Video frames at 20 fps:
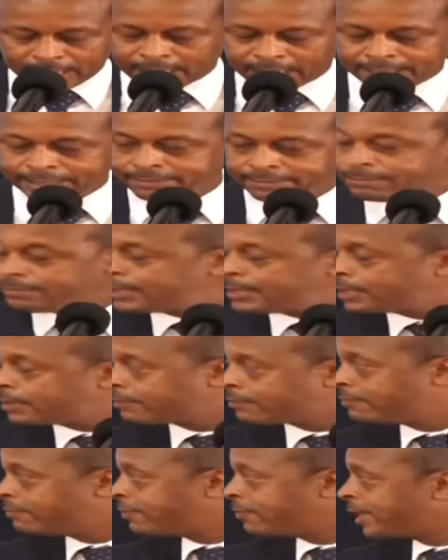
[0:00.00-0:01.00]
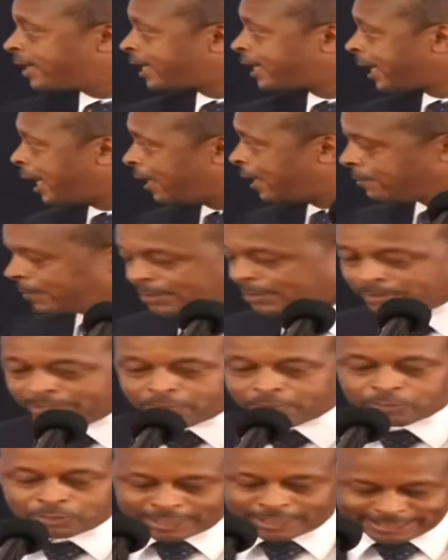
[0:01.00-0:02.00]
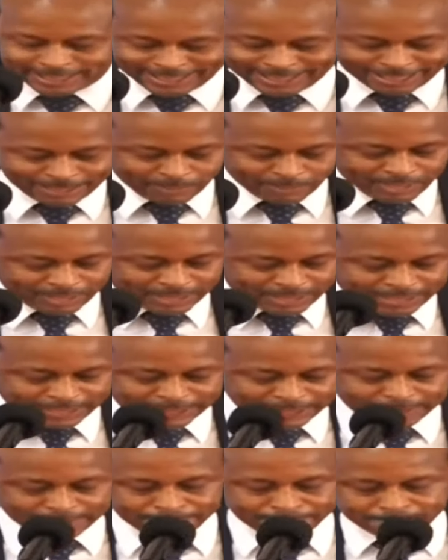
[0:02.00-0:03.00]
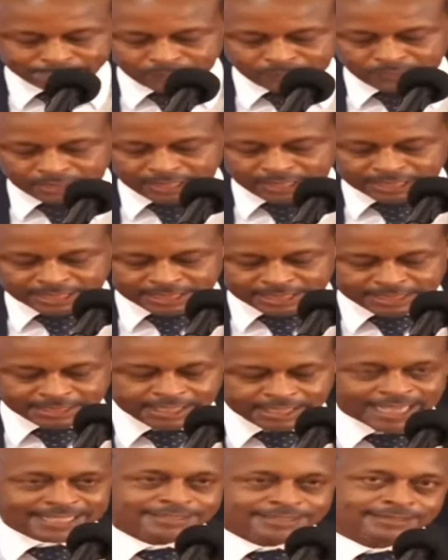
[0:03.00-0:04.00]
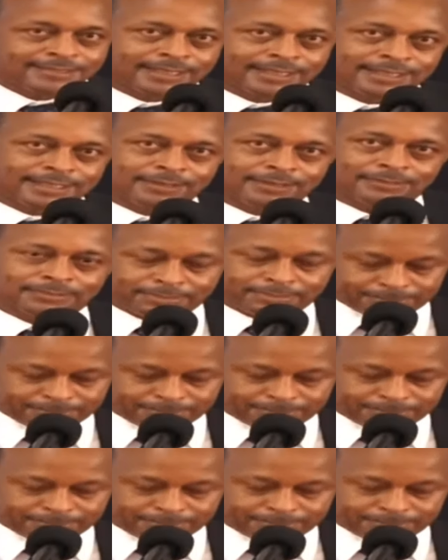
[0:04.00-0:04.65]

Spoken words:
I think Farike maybe will assist me with this. There's a stanza.